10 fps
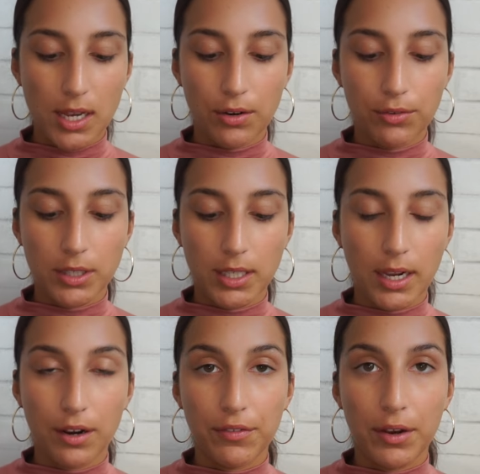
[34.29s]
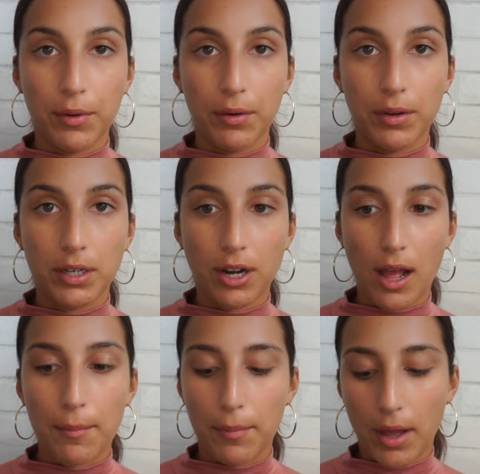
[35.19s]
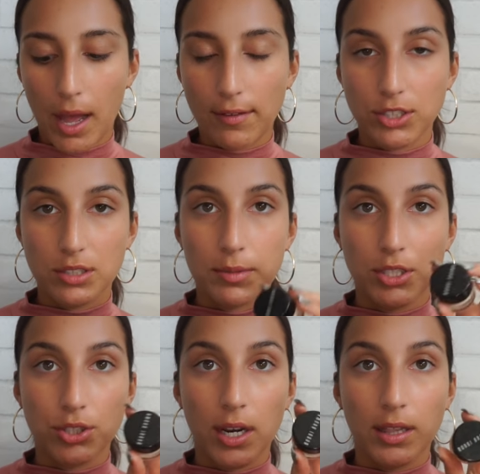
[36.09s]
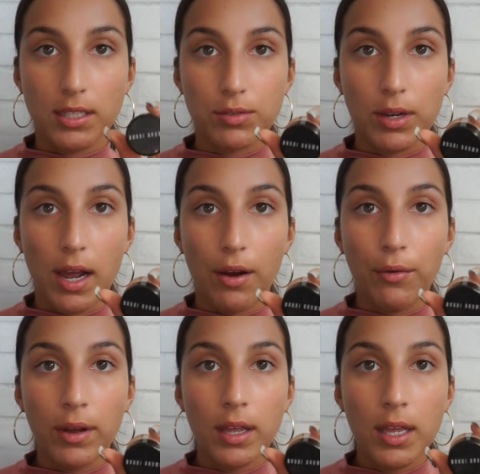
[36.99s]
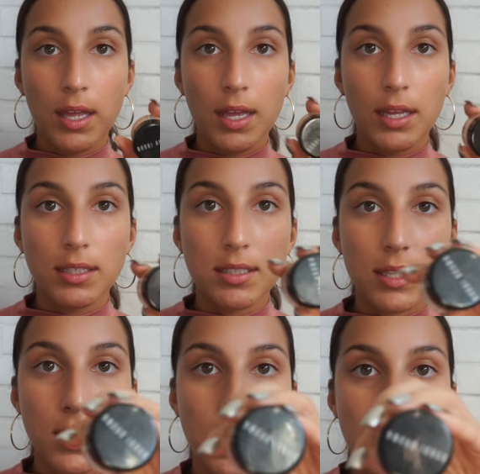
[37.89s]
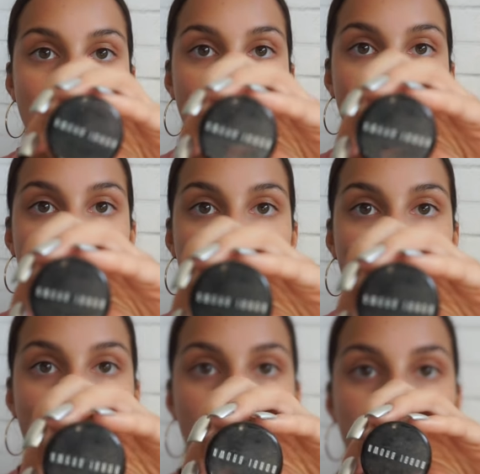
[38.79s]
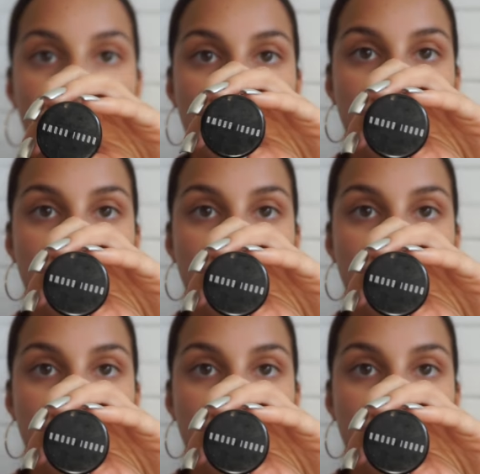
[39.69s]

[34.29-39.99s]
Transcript: I don't really care if I wear one or not, but I've just been trying this one out. It's the Bobbi